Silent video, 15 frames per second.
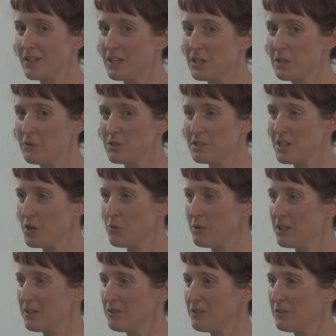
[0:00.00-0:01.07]
can anyone tell
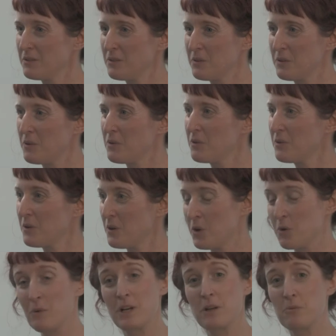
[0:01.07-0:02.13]
me
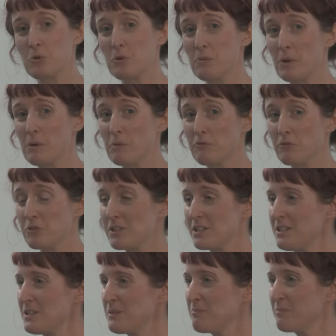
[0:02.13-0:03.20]
who William Wilberforce
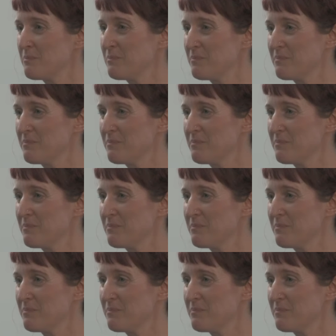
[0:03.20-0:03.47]
is?